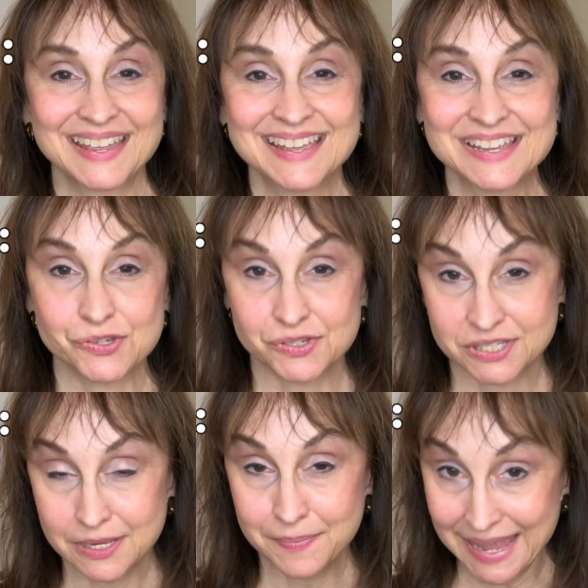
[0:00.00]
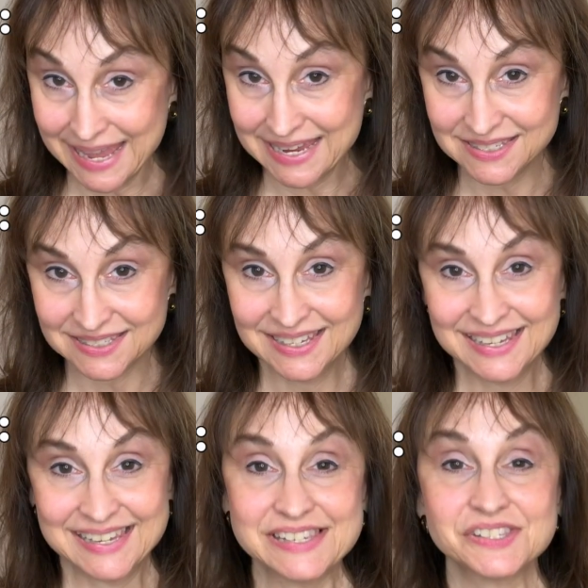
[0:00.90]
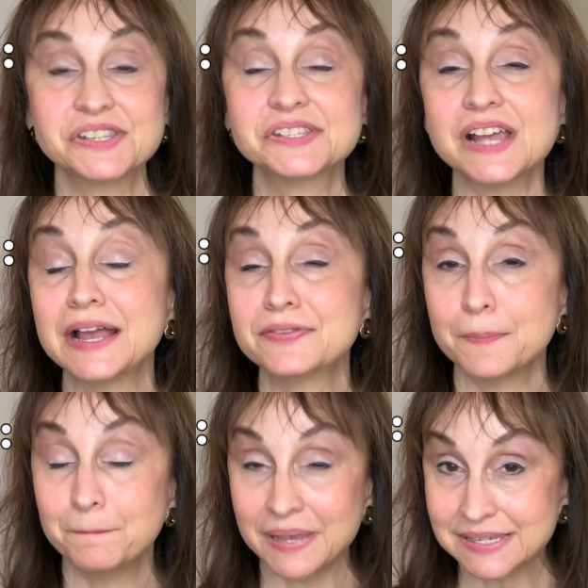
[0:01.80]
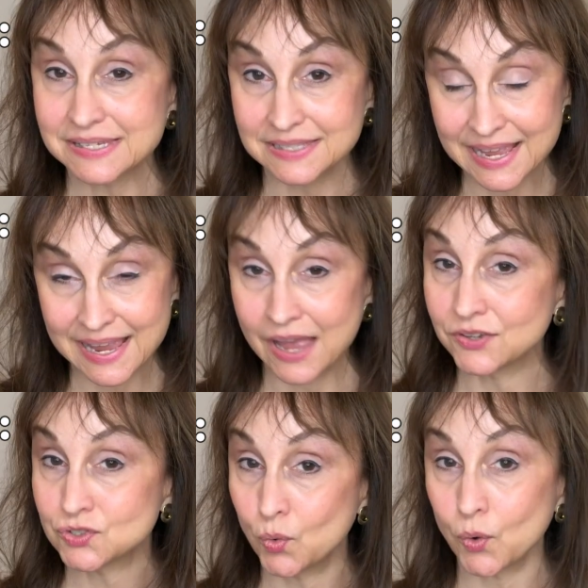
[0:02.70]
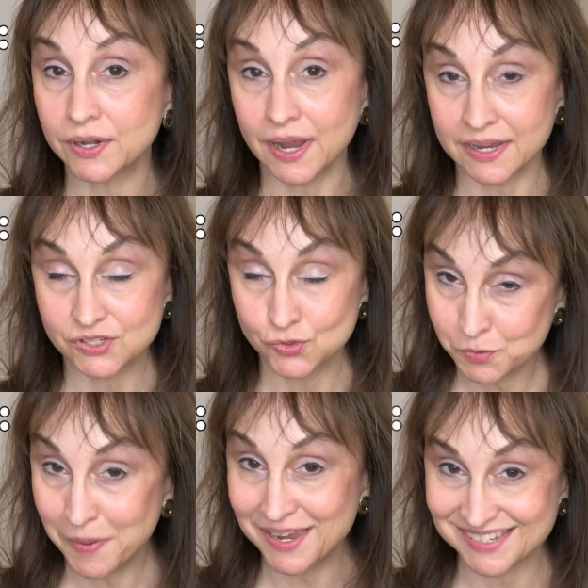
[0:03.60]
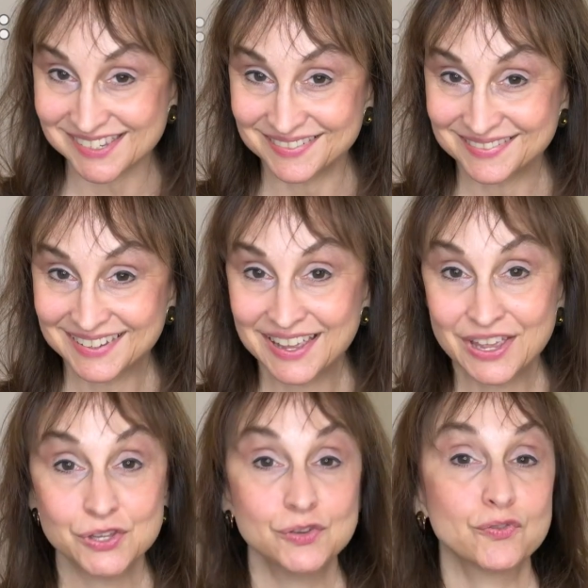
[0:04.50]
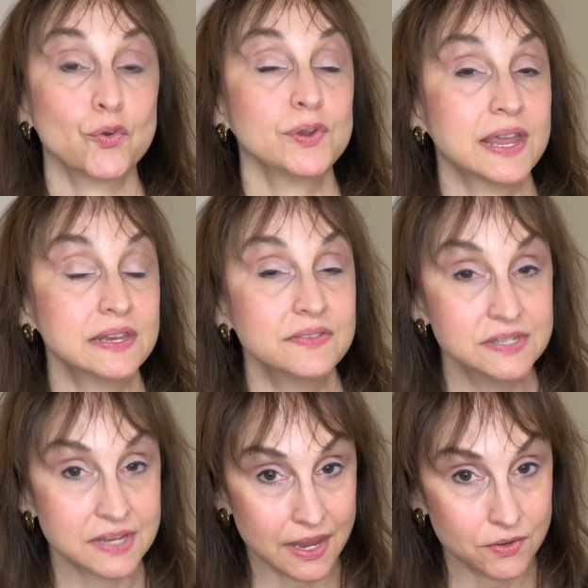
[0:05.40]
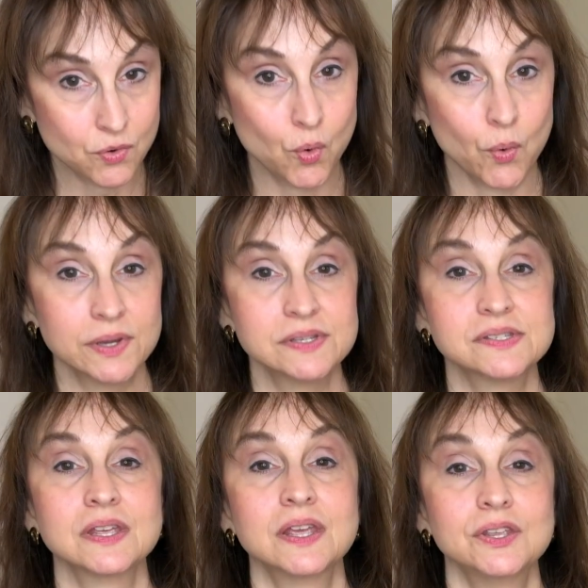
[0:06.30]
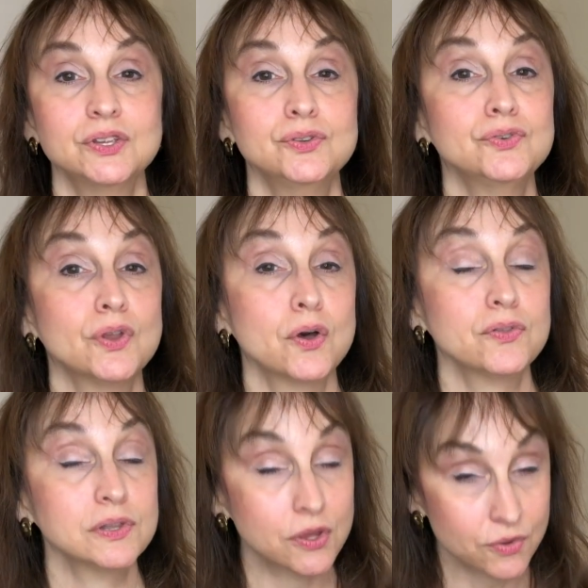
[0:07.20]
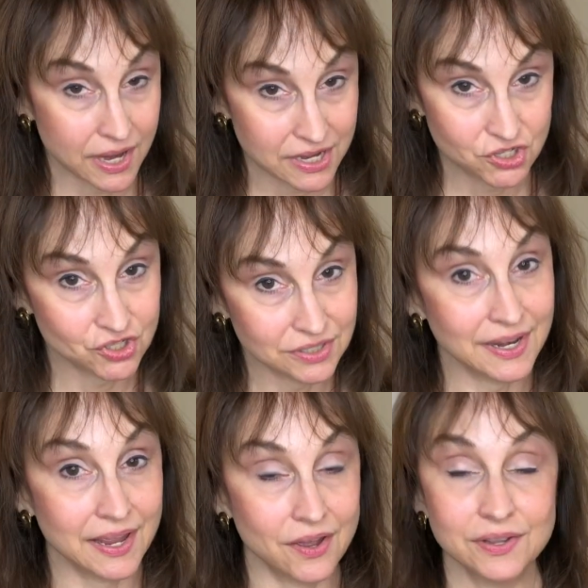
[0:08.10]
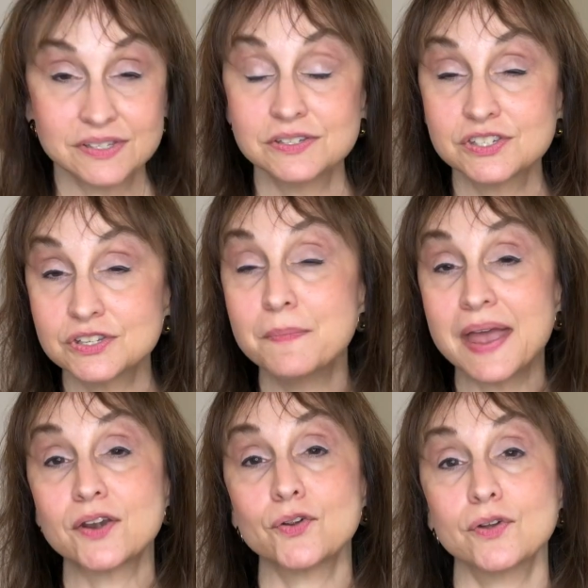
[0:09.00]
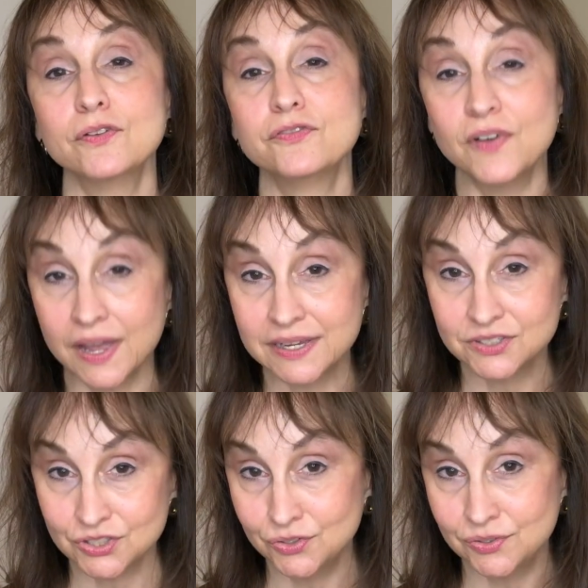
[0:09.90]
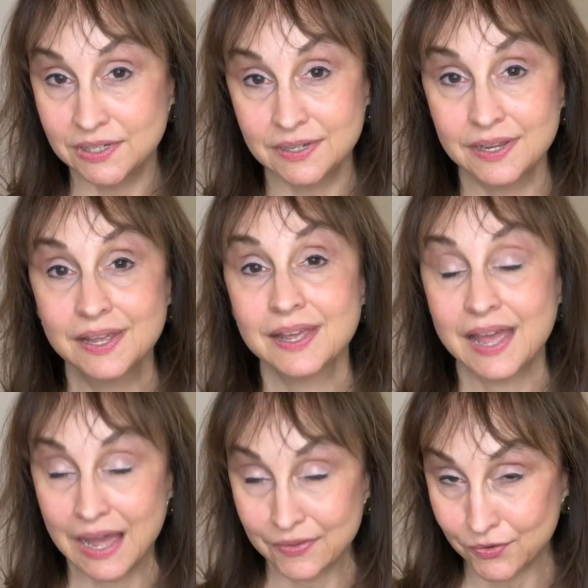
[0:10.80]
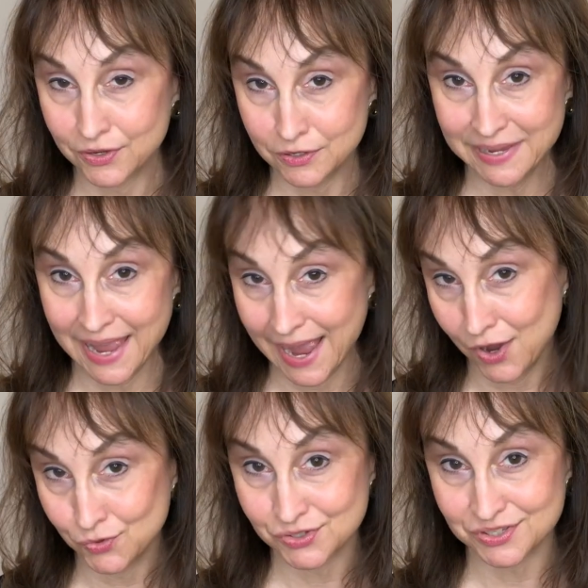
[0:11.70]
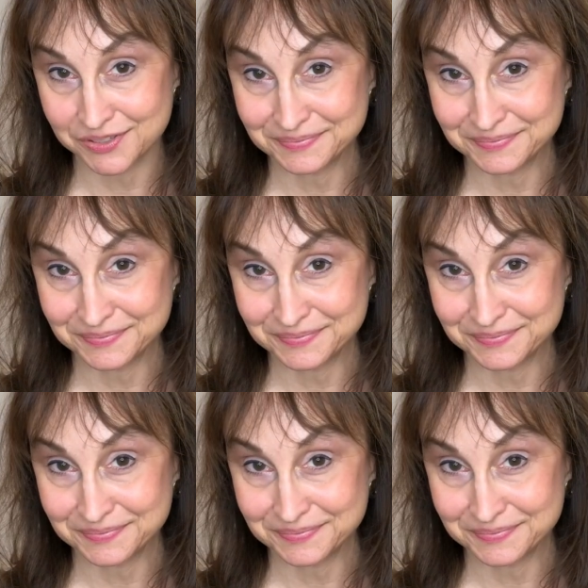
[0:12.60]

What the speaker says: So step 8 is design the best layout to organize your space. You've created these categories, you know the location now, it's just a matter of fine-tuning how they're going to be housed.